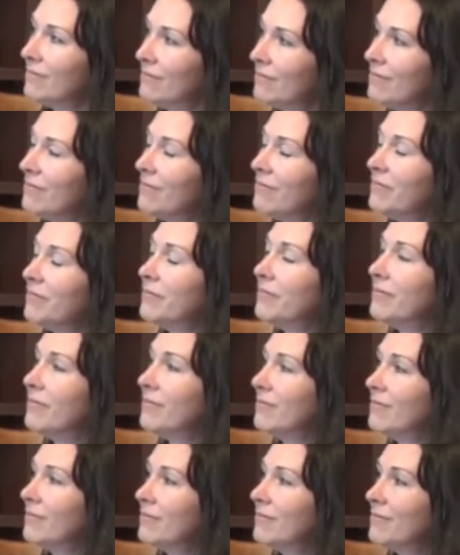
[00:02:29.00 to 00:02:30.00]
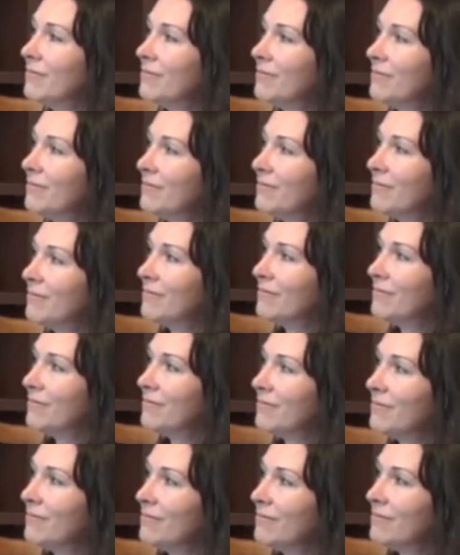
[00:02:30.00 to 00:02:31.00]

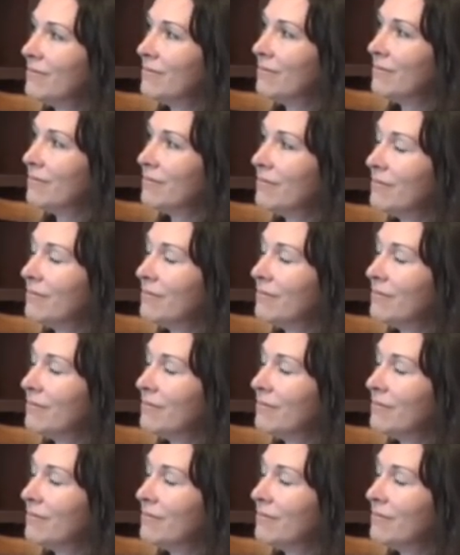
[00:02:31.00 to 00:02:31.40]
(silent)